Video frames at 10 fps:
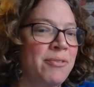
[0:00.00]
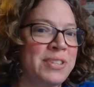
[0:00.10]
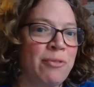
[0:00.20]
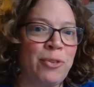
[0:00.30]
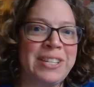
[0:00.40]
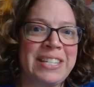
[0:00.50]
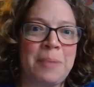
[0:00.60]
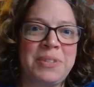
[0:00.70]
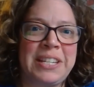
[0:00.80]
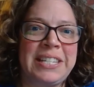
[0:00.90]
of different
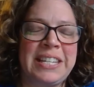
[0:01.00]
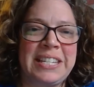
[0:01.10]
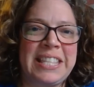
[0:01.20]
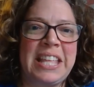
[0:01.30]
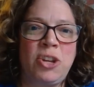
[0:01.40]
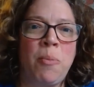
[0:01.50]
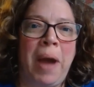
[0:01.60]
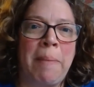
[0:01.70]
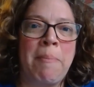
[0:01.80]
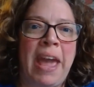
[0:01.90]
substances that you
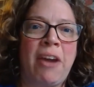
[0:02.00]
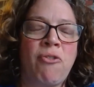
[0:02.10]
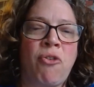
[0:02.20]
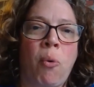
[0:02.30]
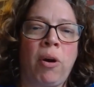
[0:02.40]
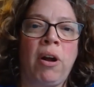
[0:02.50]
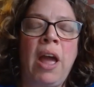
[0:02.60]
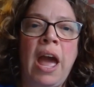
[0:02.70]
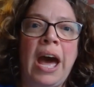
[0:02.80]
might make for